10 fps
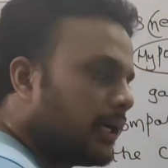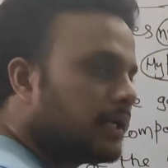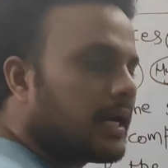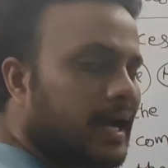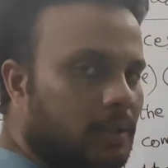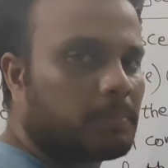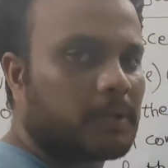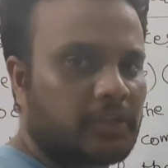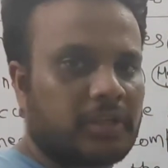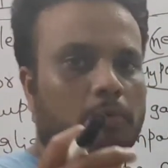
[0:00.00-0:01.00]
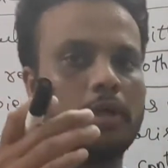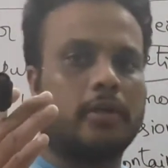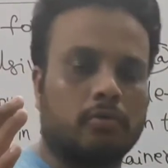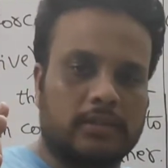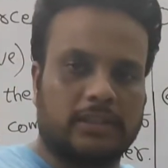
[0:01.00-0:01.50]
in high pressure
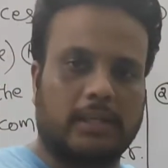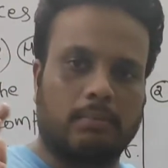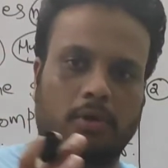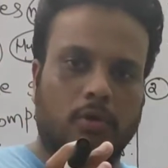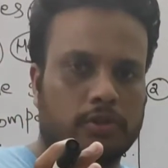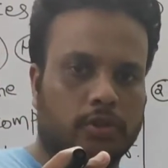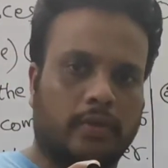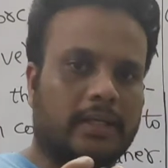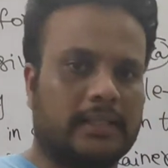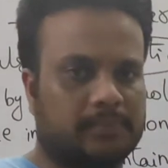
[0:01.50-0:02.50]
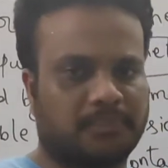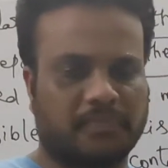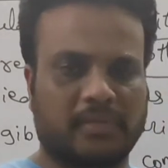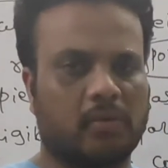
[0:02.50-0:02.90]
molecules come close together.